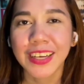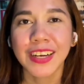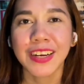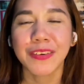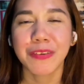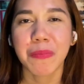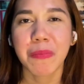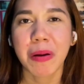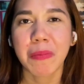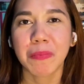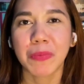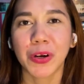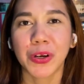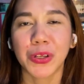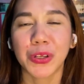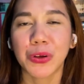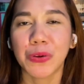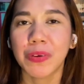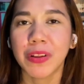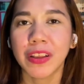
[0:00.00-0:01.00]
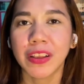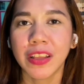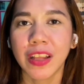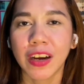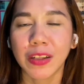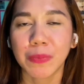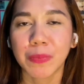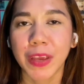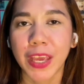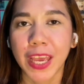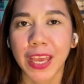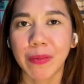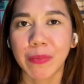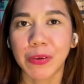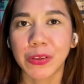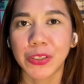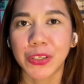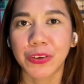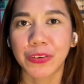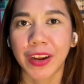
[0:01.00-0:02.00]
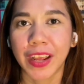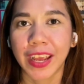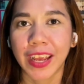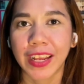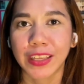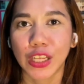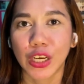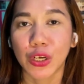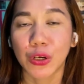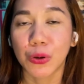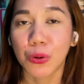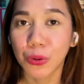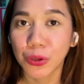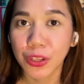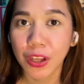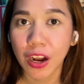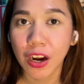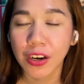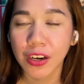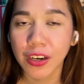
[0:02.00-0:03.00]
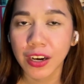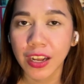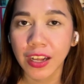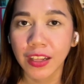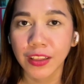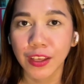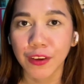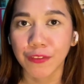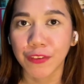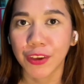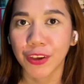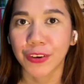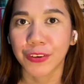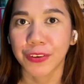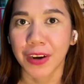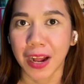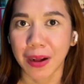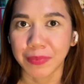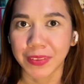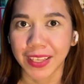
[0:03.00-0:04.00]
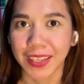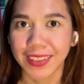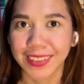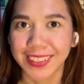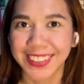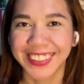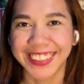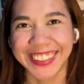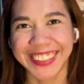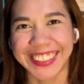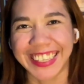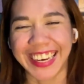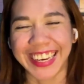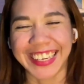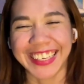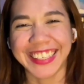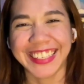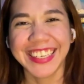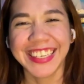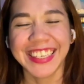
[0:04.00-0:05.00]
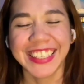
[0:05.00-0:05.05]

remember, you will not be able to create a good RL if you crammed it. Okay?